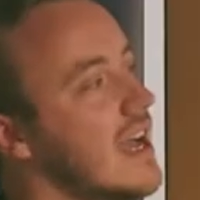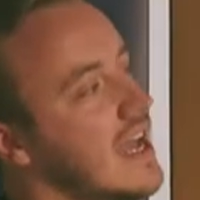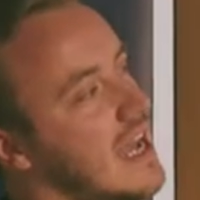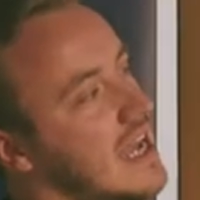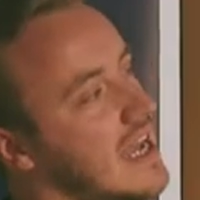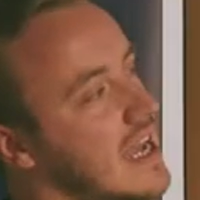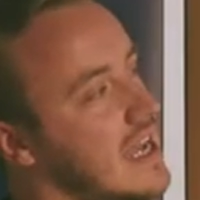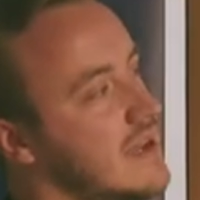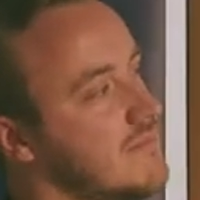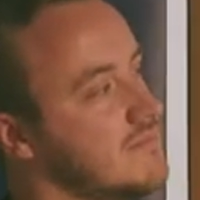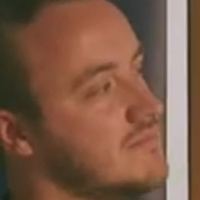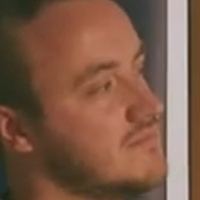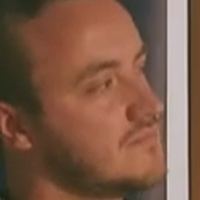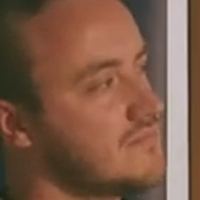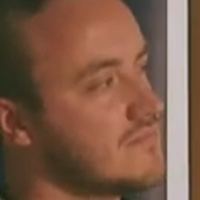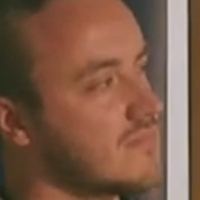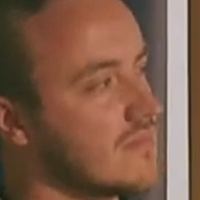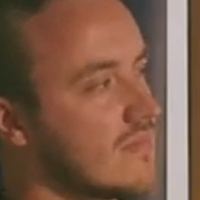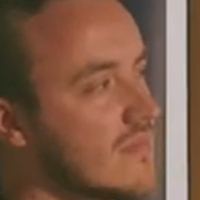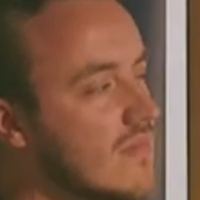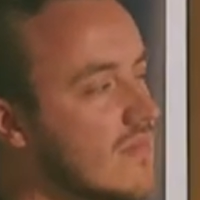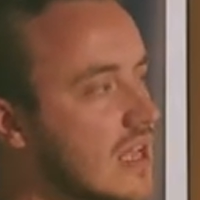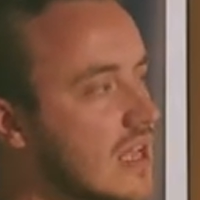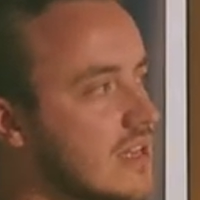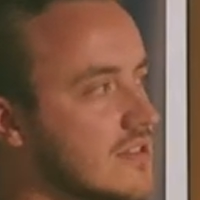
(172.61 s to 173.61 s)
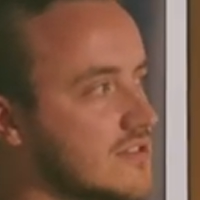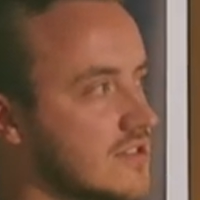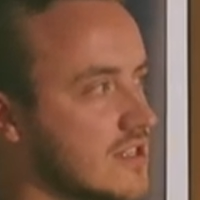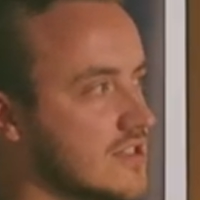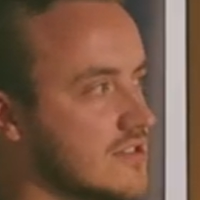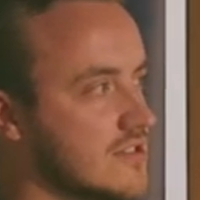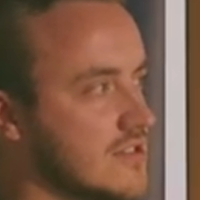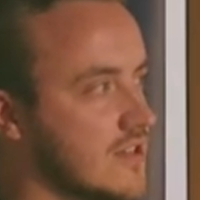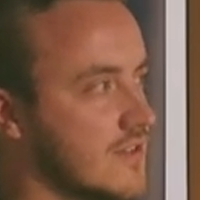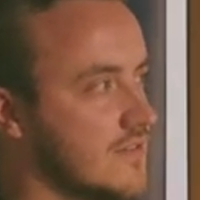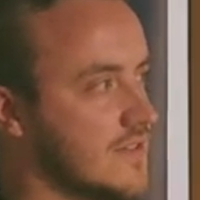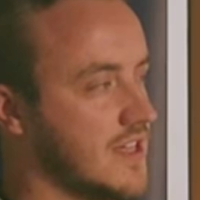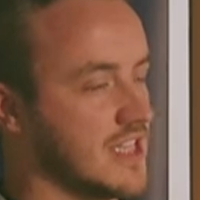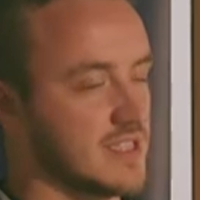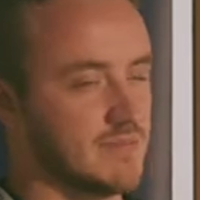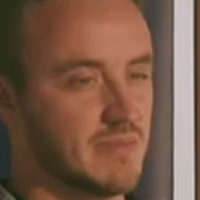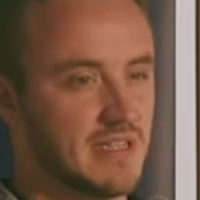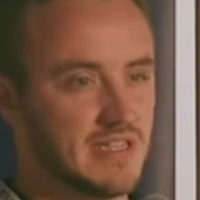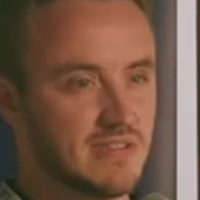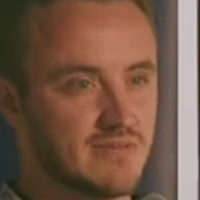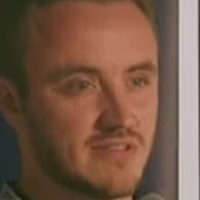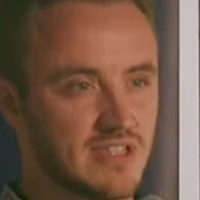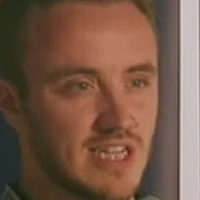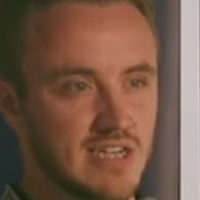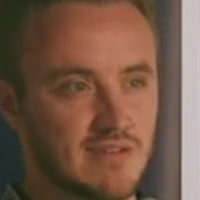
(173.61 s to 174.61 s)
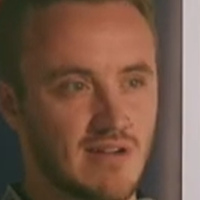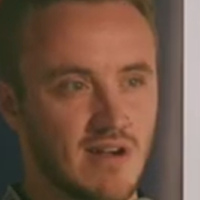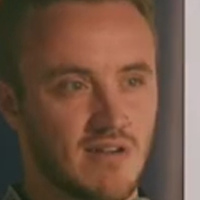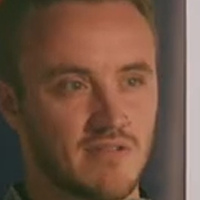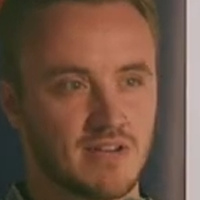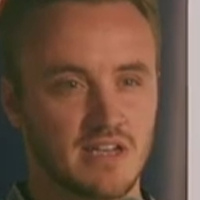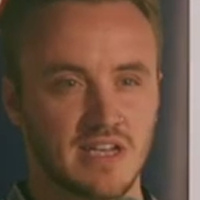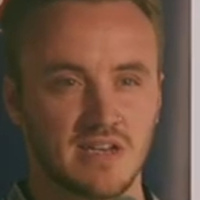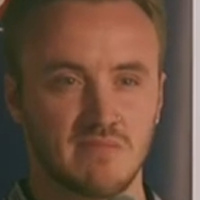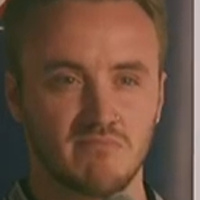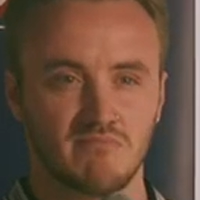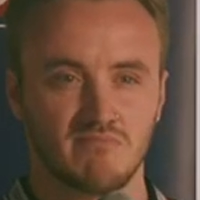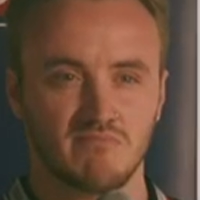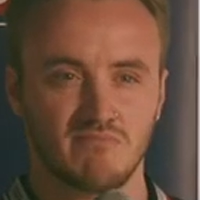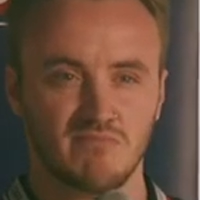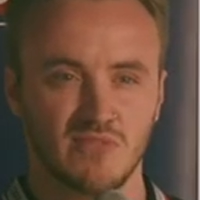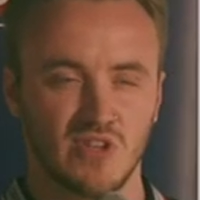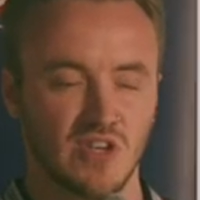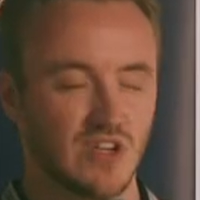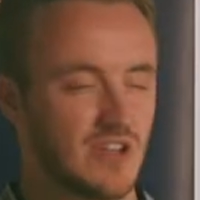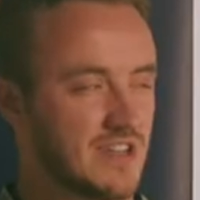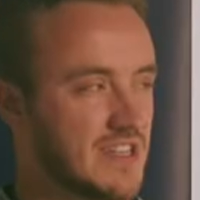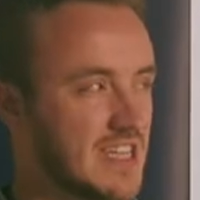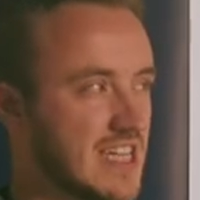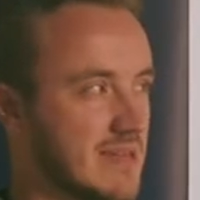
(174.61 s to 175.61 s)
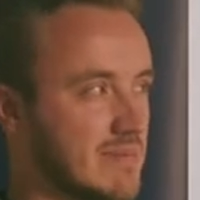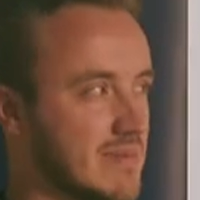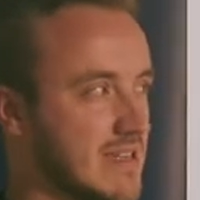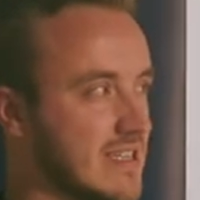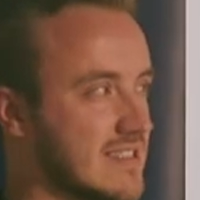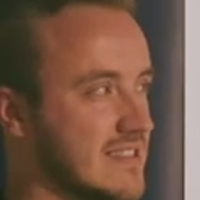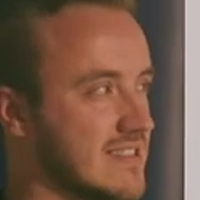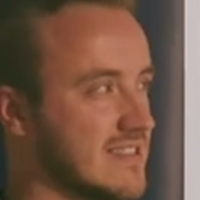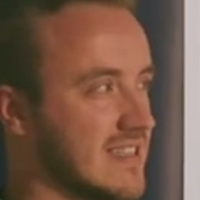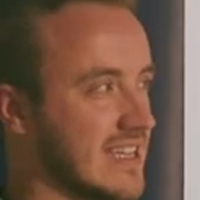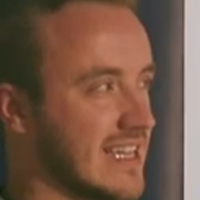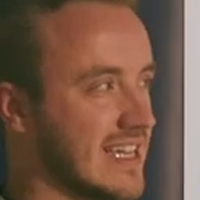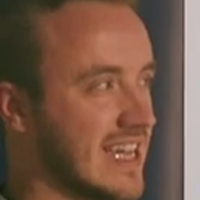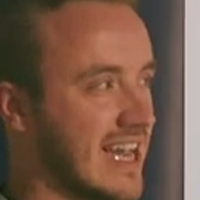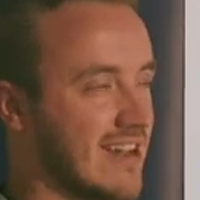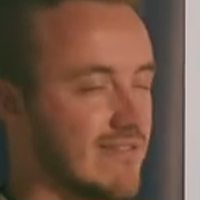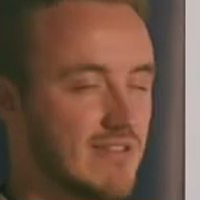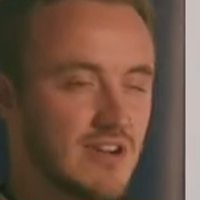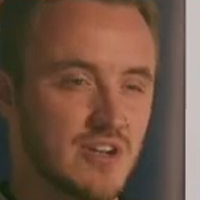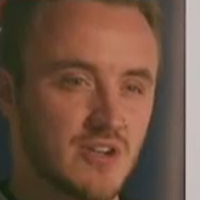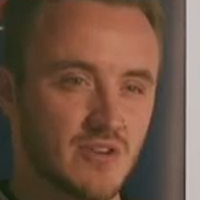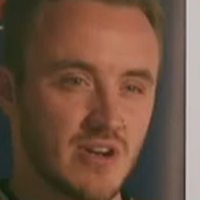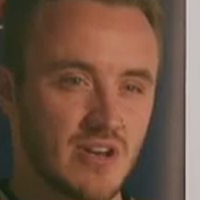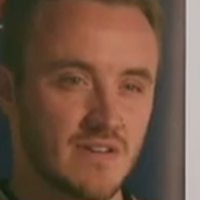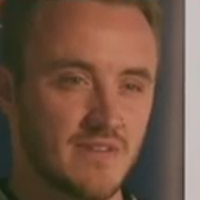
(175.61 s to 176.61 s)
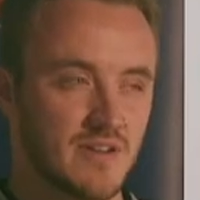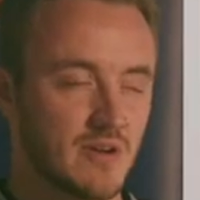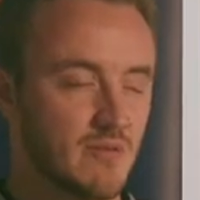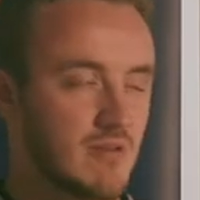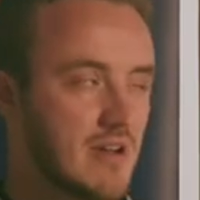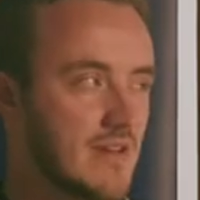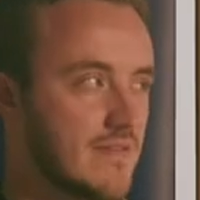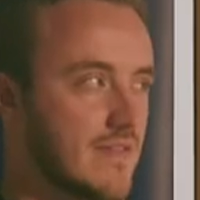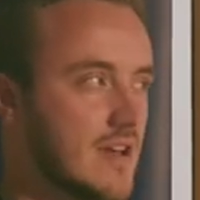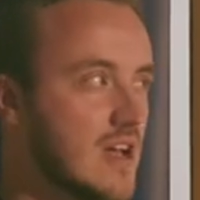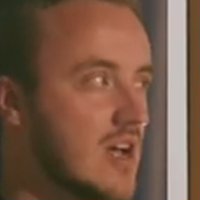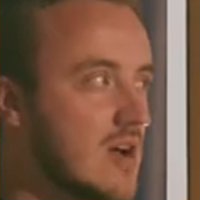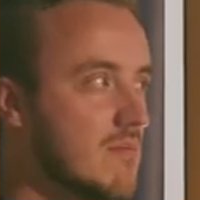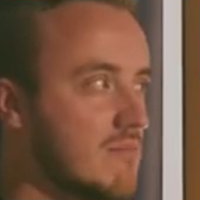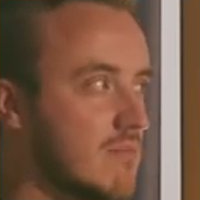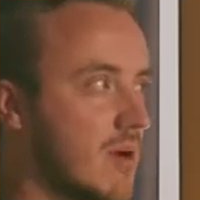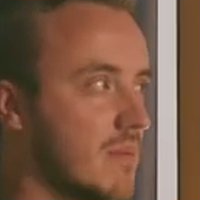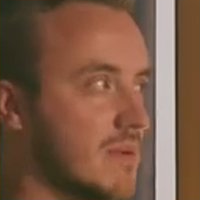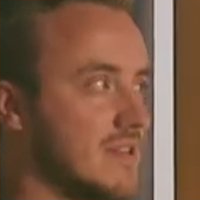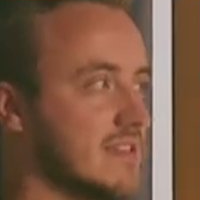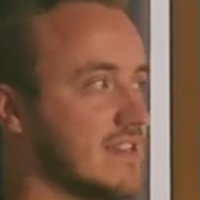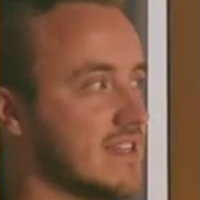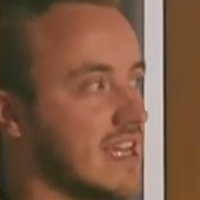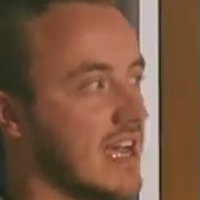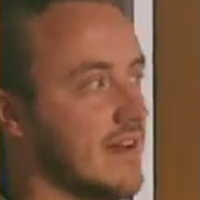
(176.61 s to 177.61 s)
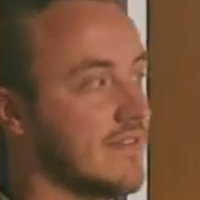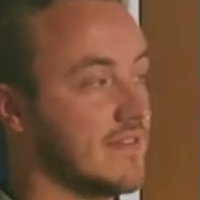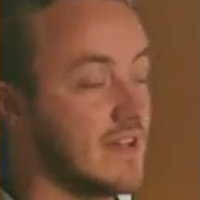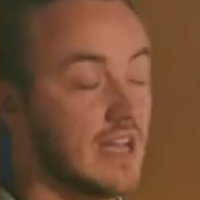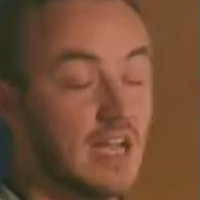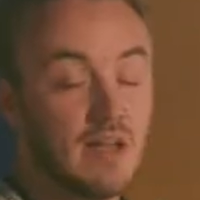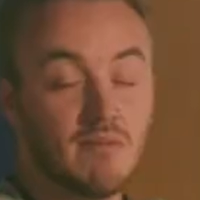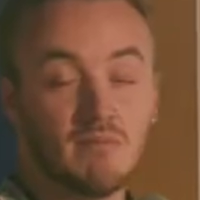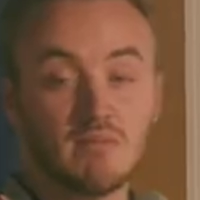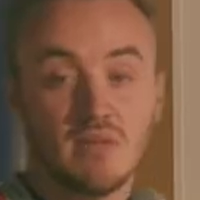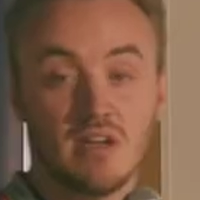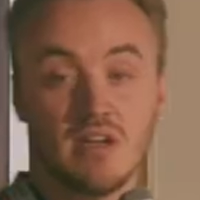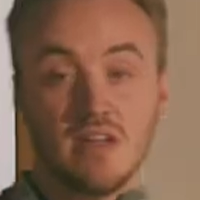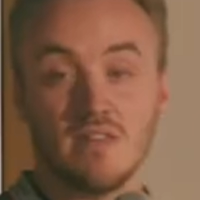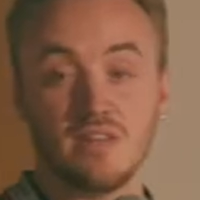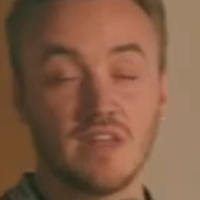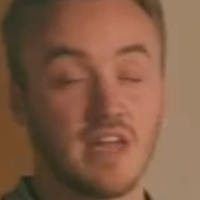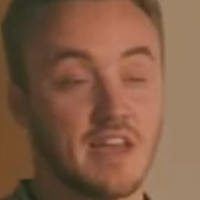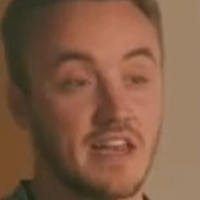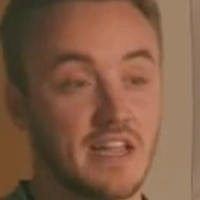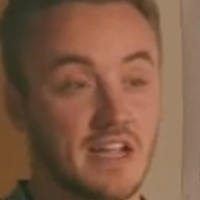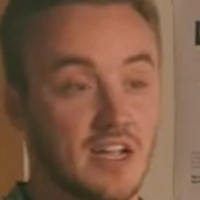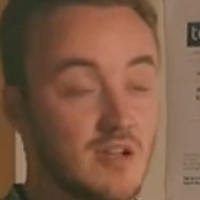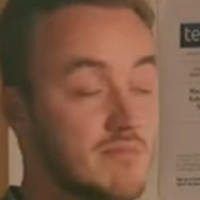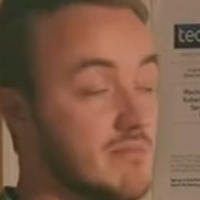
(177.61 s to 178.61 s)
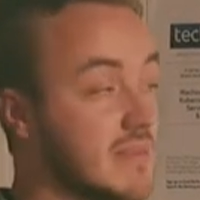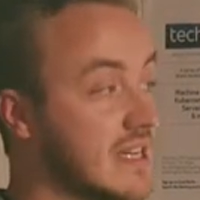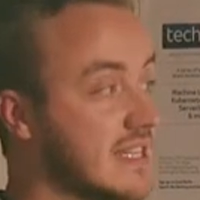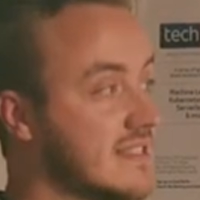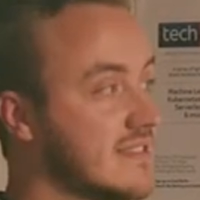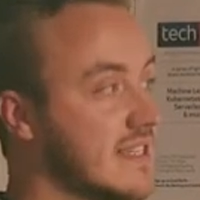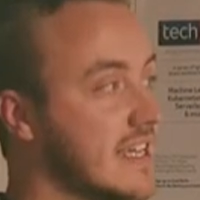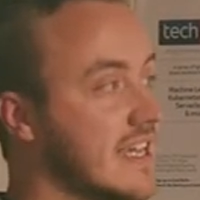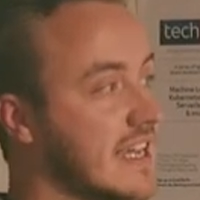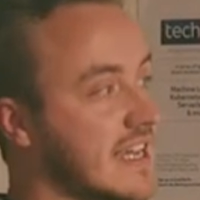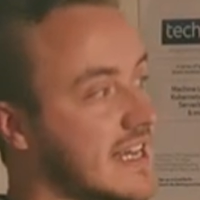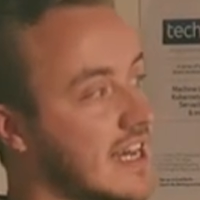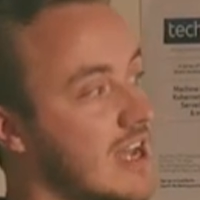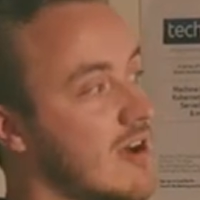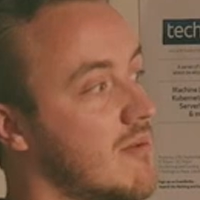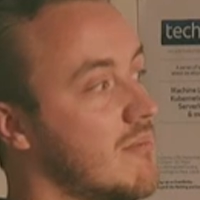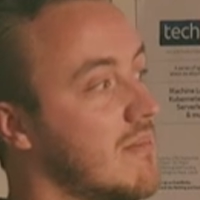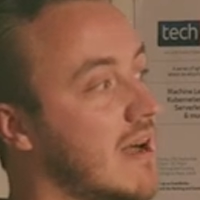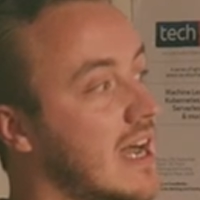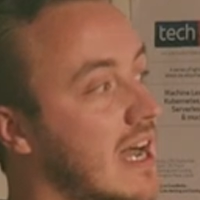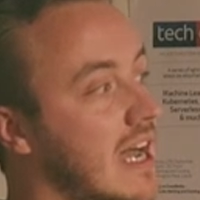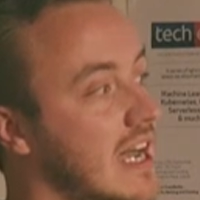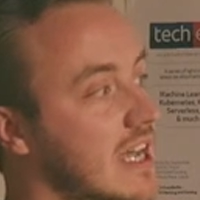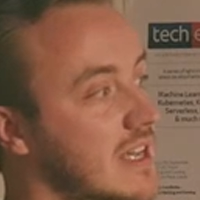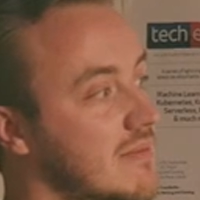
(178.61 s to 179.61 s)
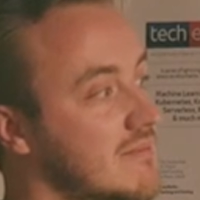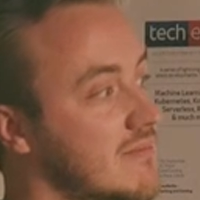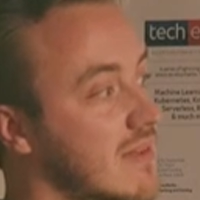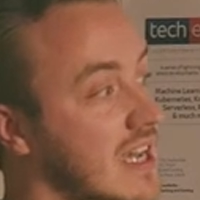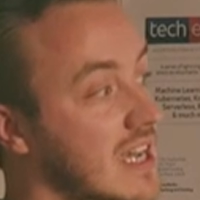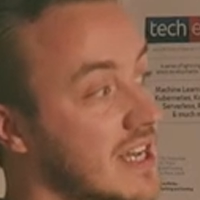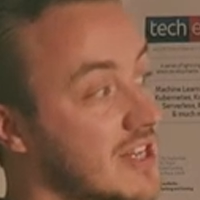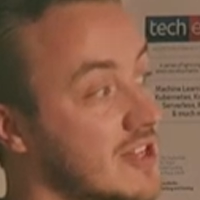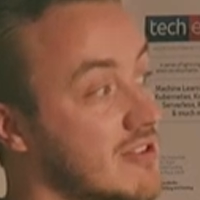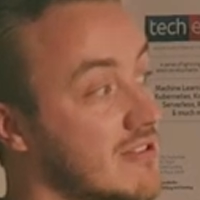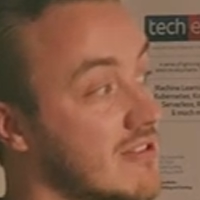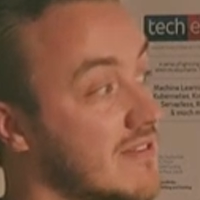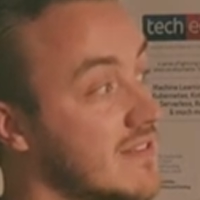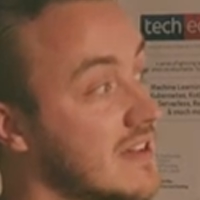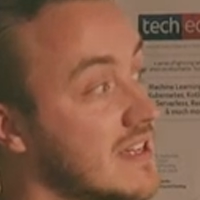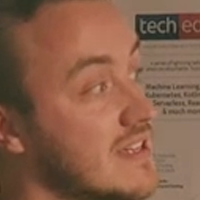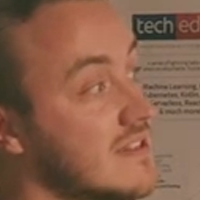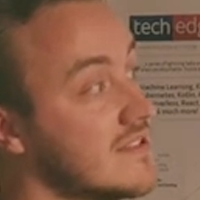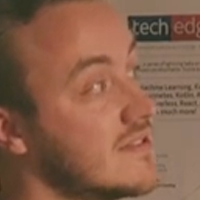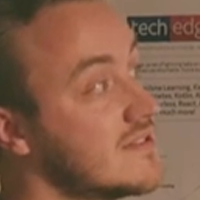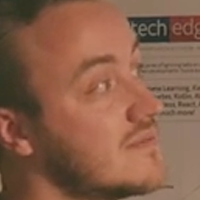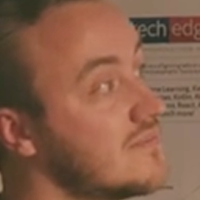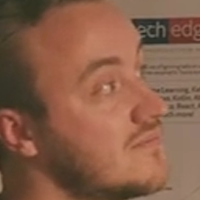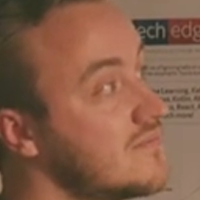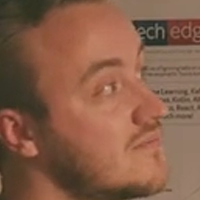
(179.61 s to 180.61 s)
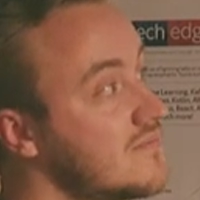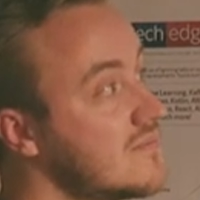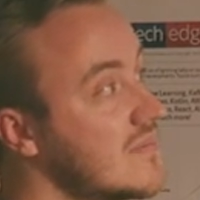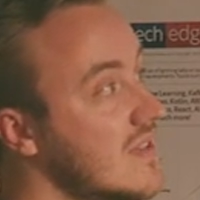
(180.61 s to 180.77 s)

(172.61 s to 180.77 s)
Um, so stuff that's been sitting around in old databases that you can't really do anything with, pop it into Kafka, and then it can be taken out by, by newer things.